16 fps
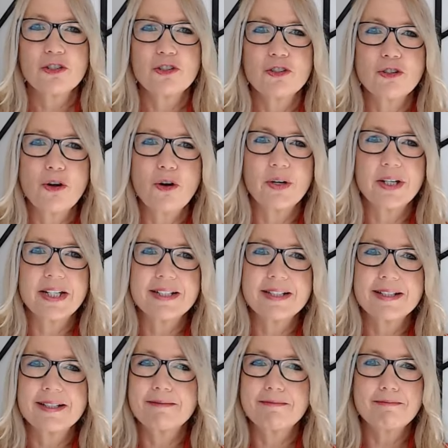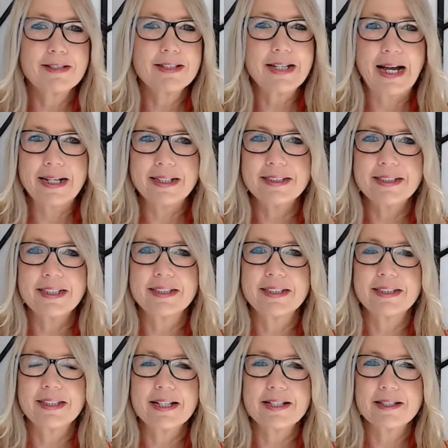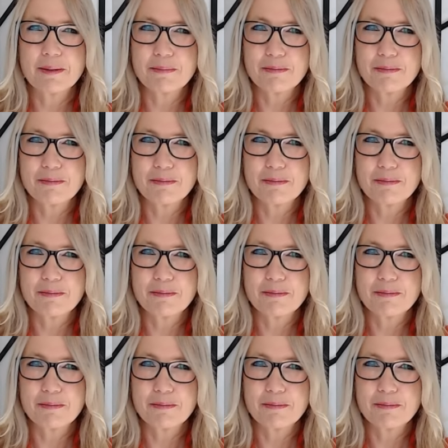Sure, it's done in a less